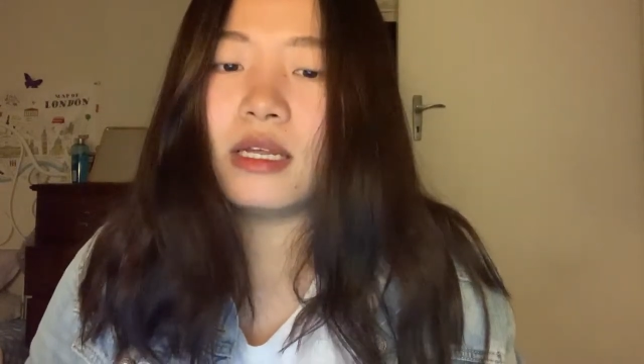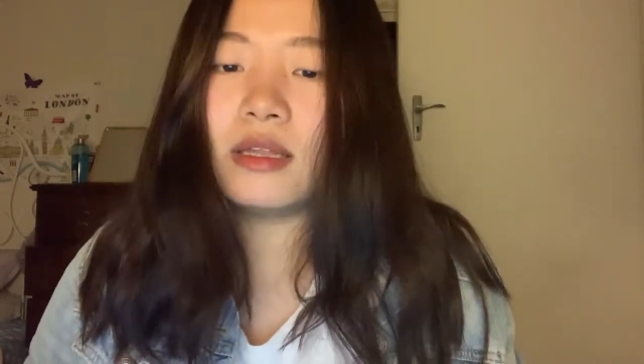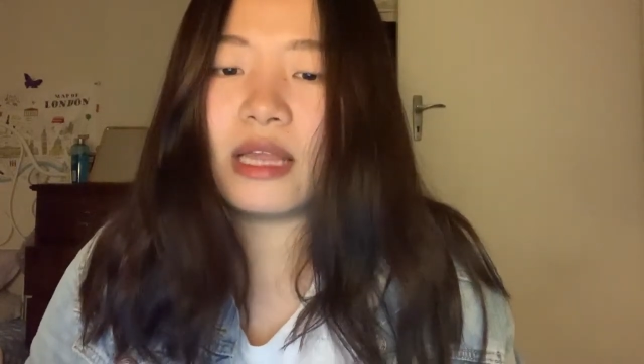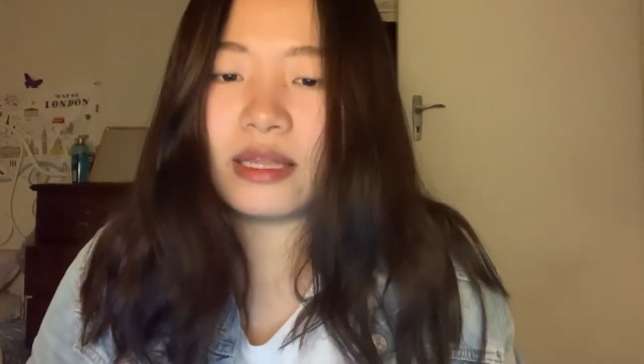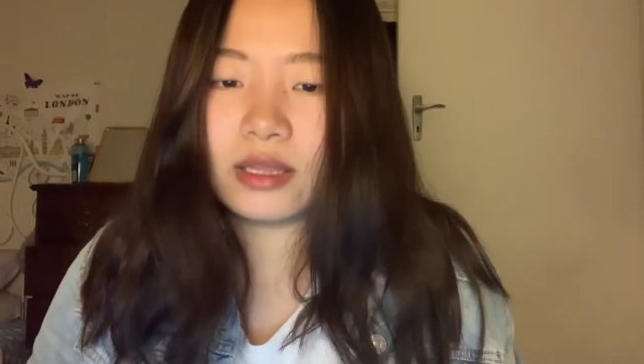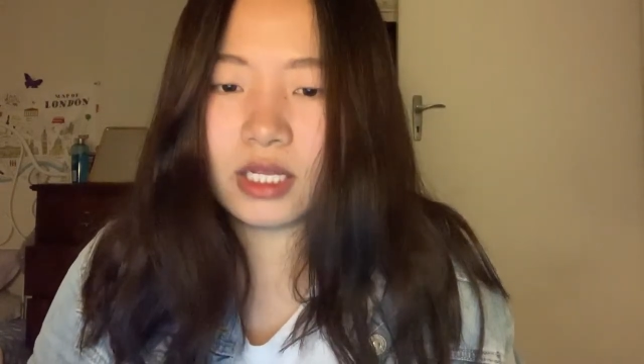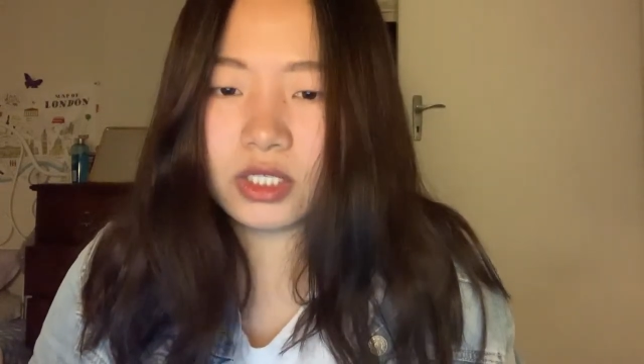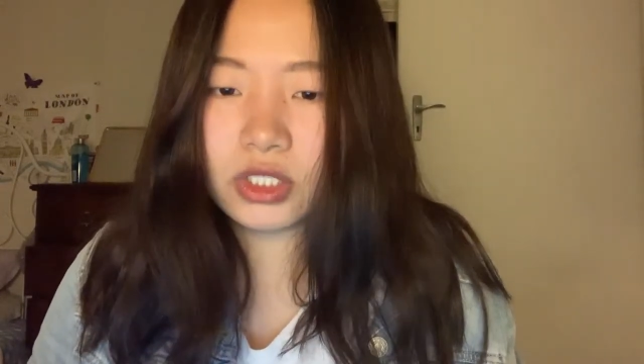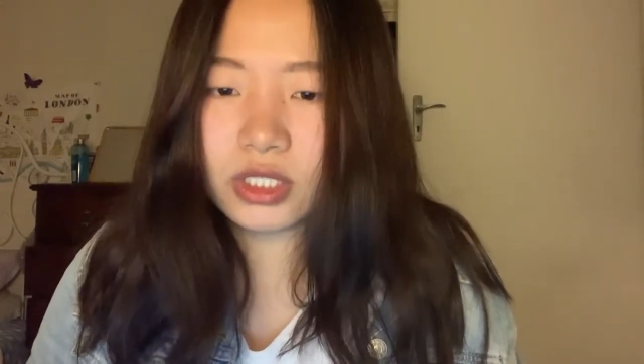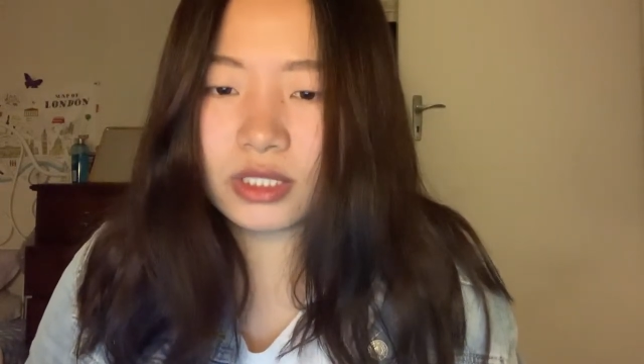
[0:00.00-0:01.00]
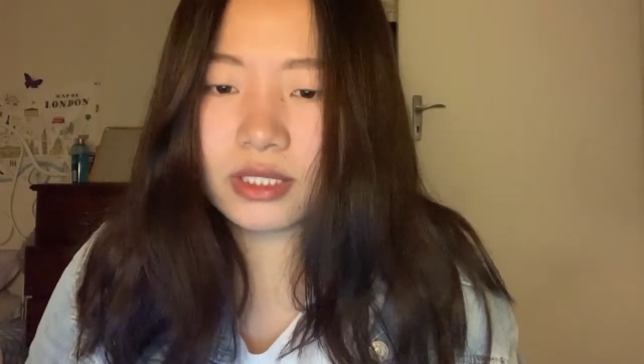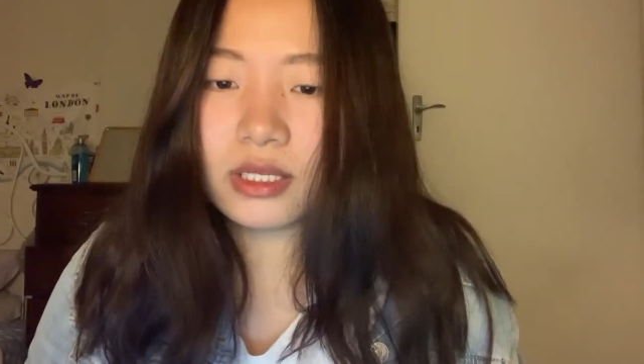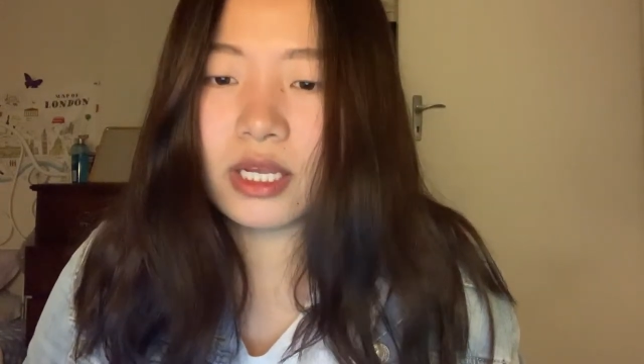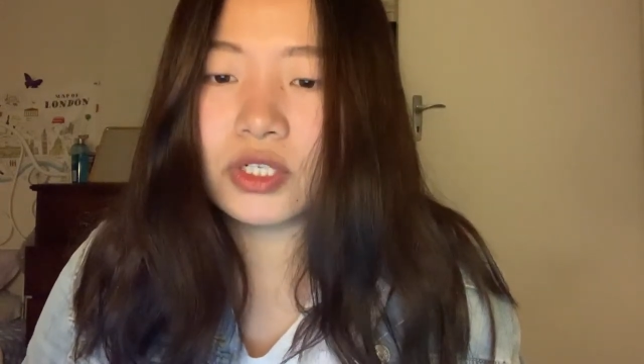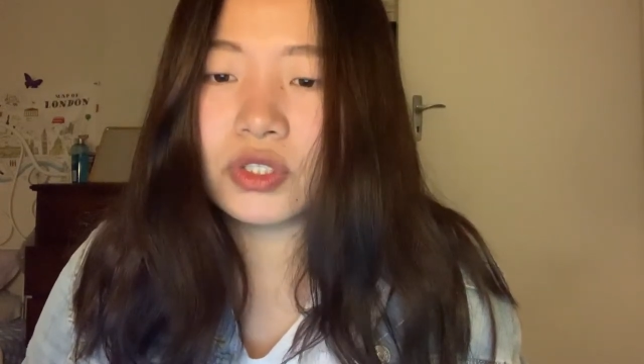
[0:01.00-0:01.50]
that teachers
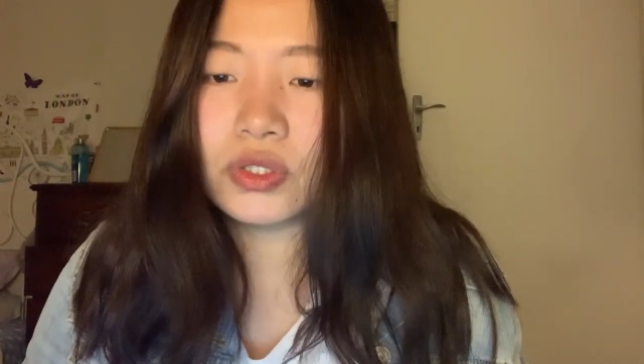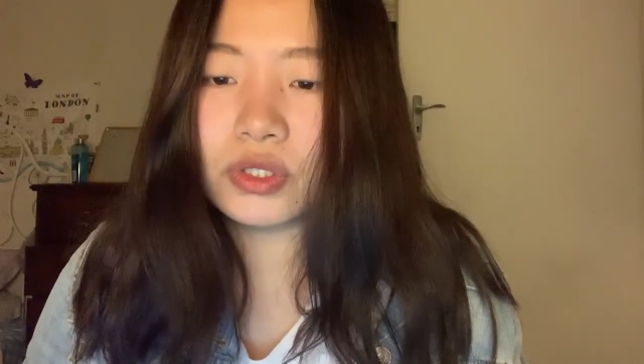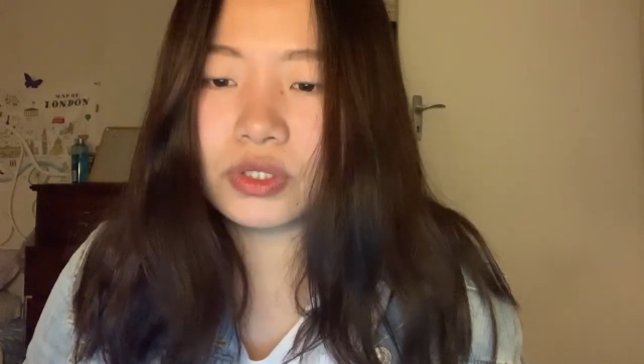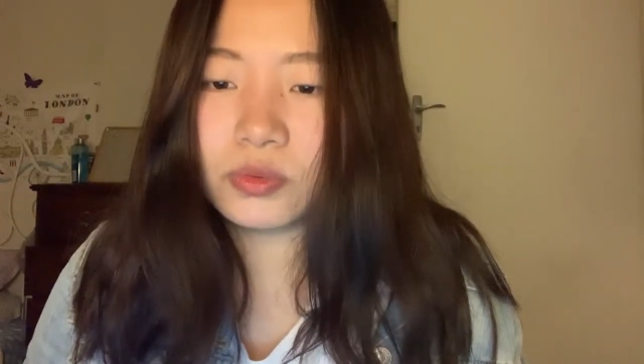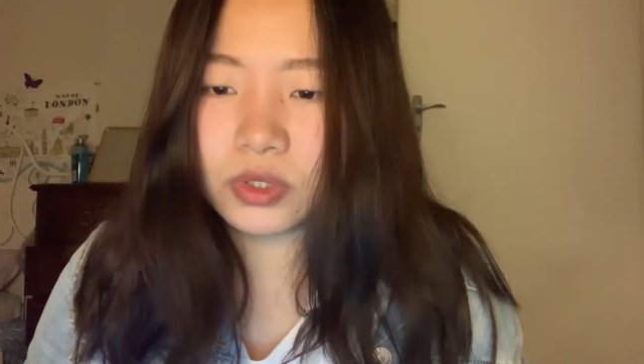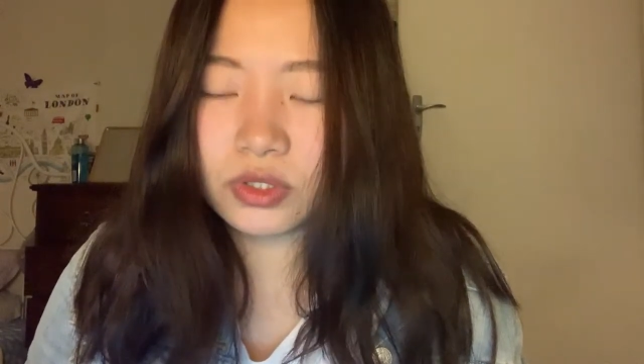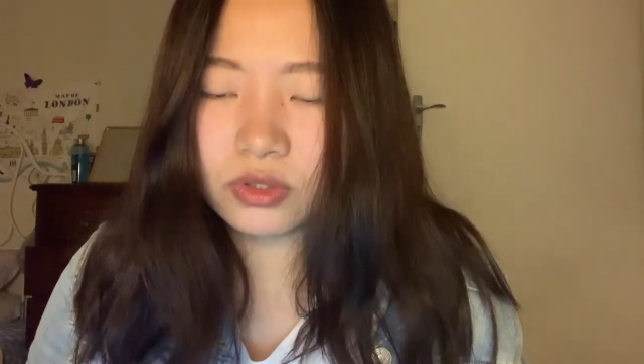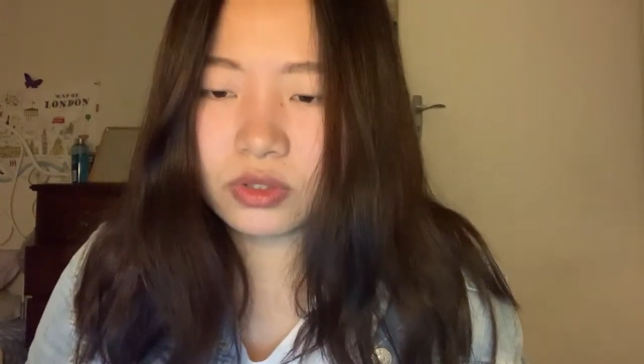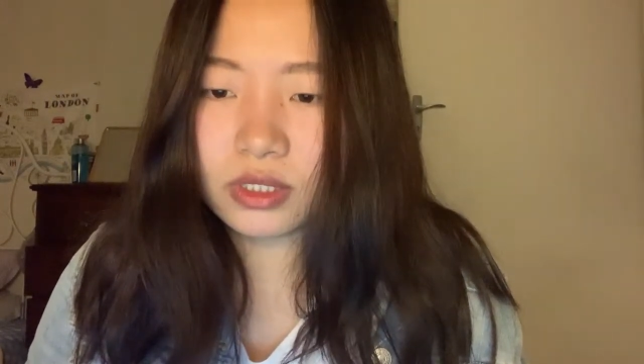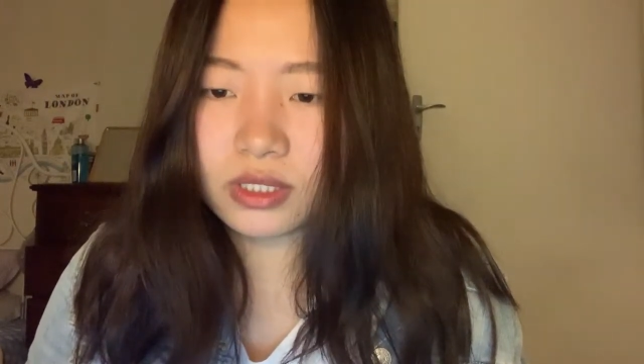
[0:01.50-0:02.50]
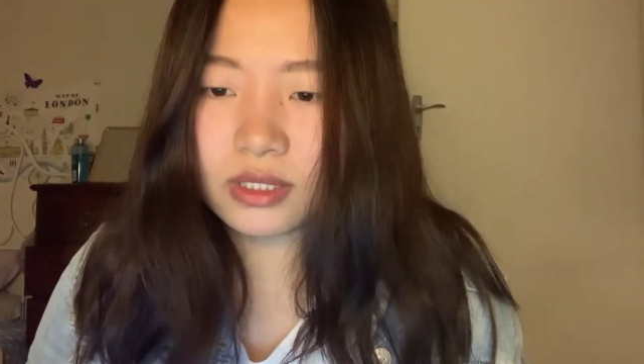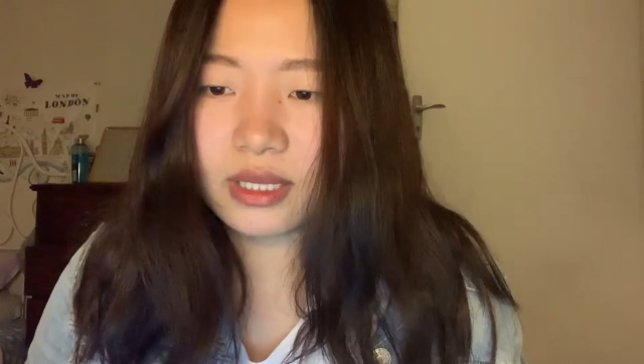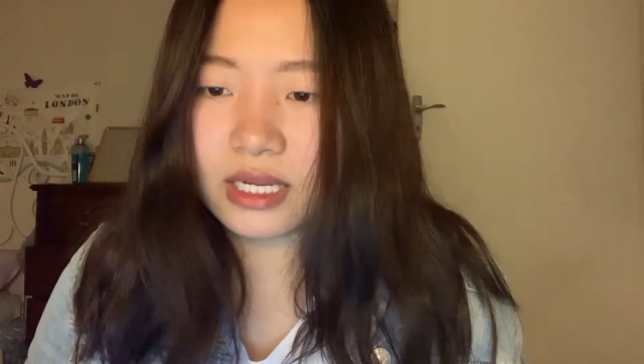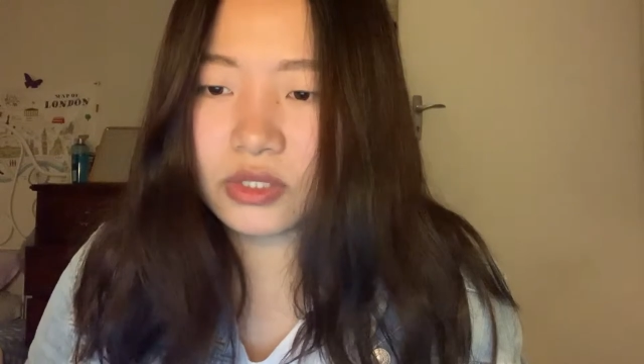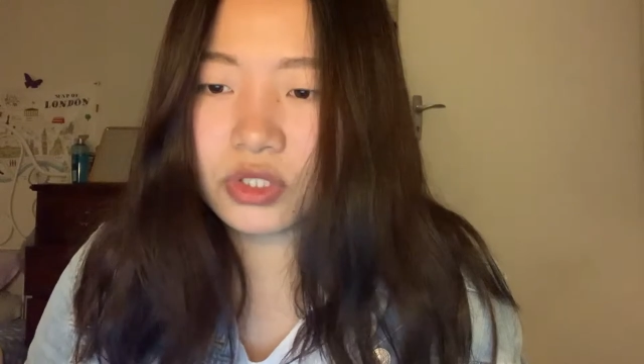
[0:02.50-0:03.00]
can choose resources
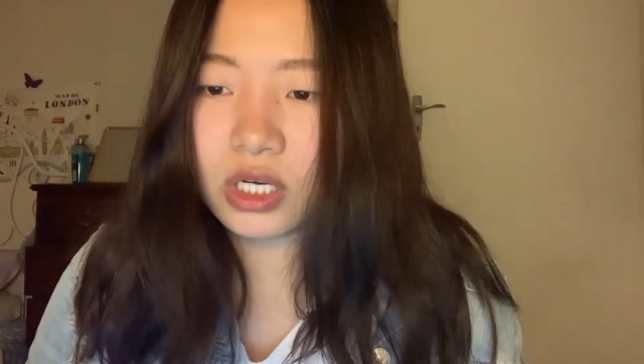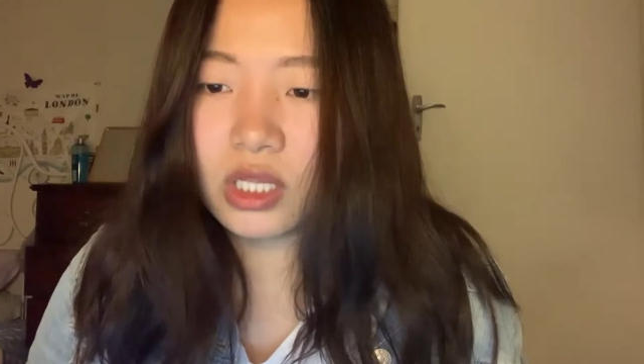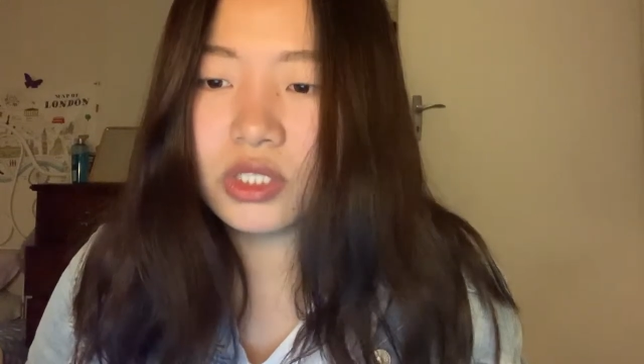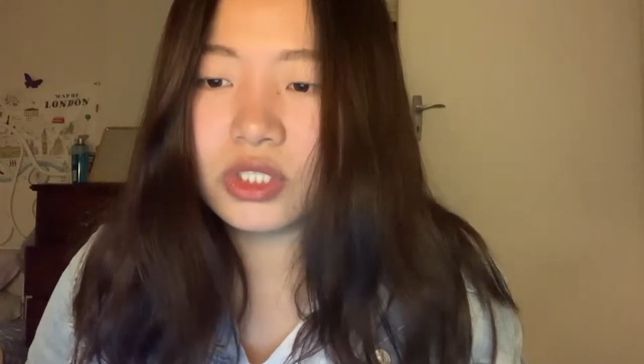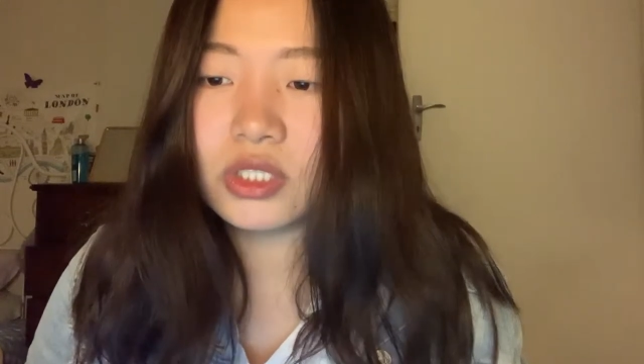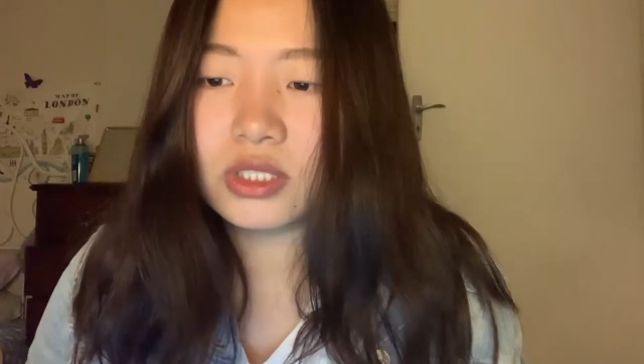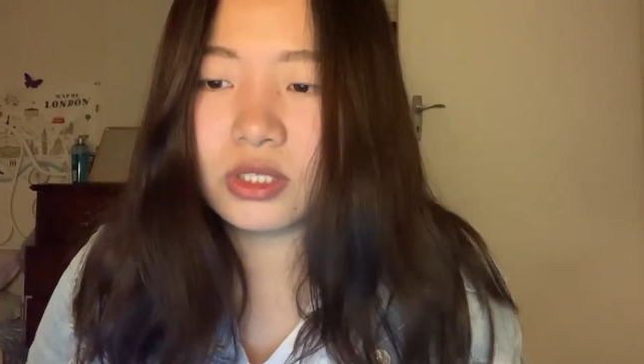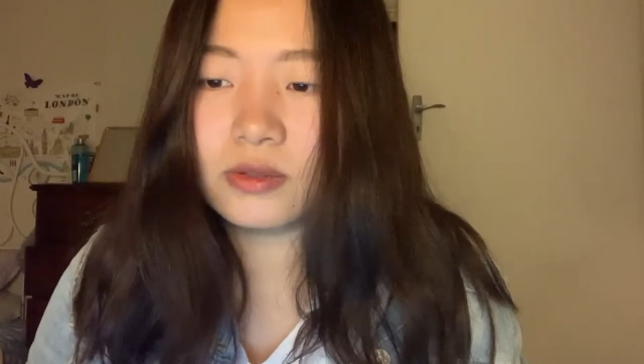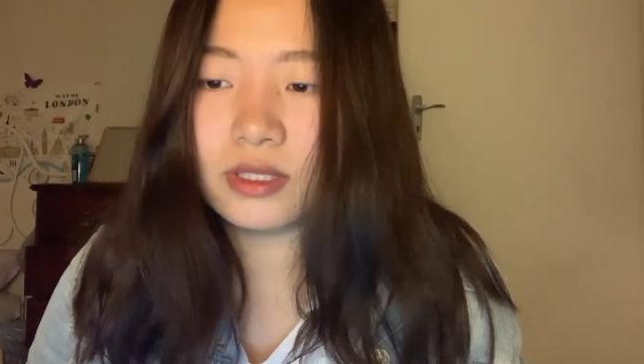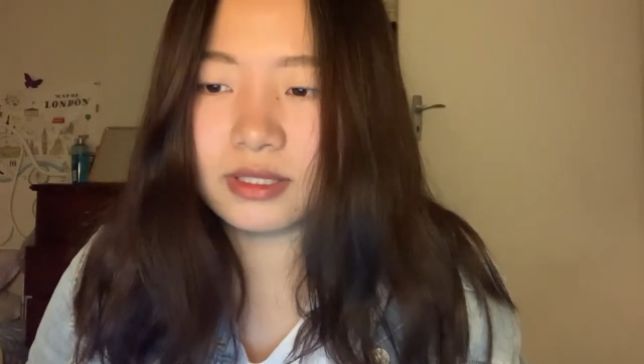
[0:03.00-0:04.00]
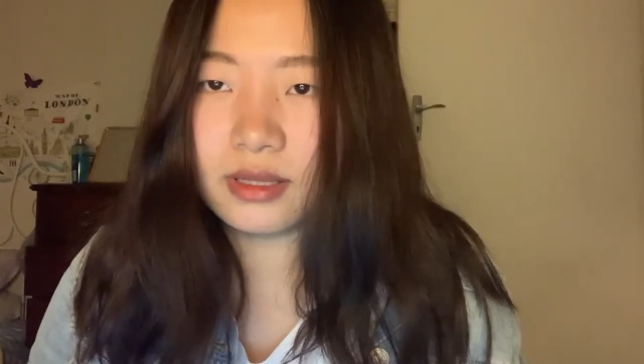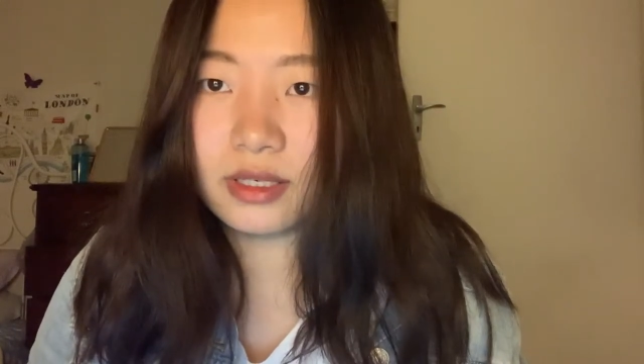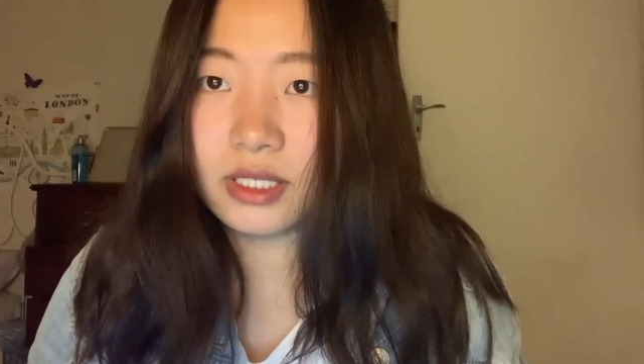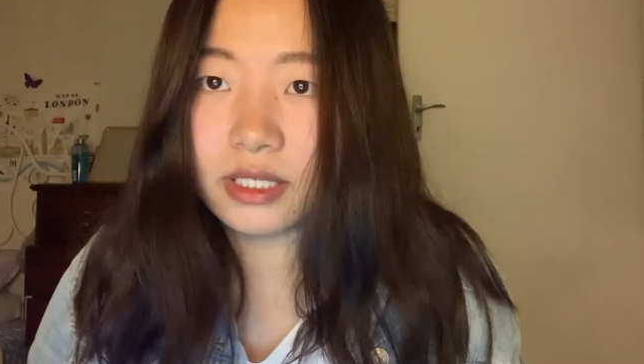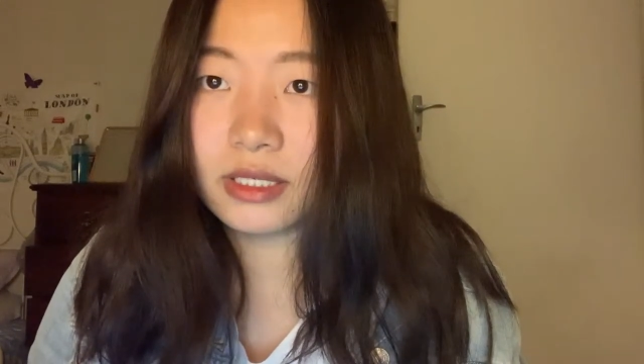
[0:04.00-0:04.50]
that challenging students'
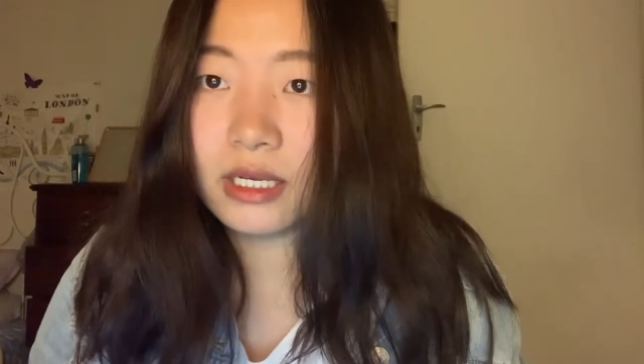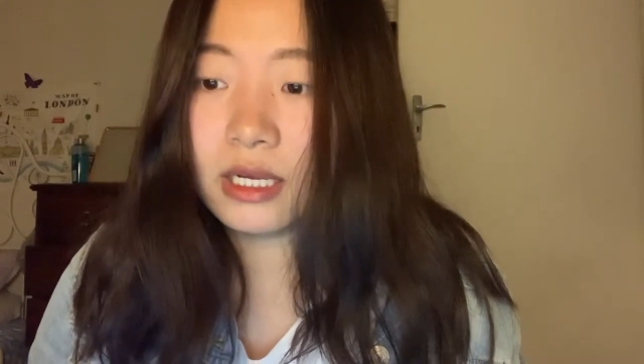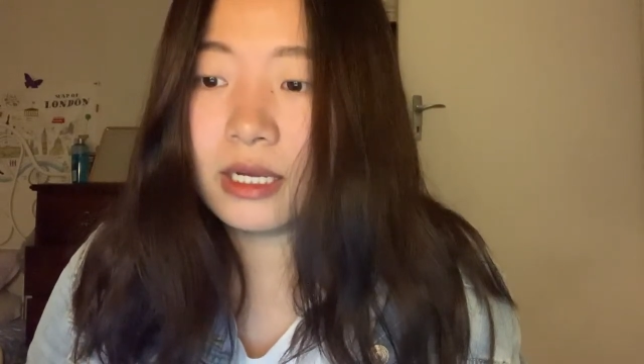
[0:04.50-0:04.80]
learning.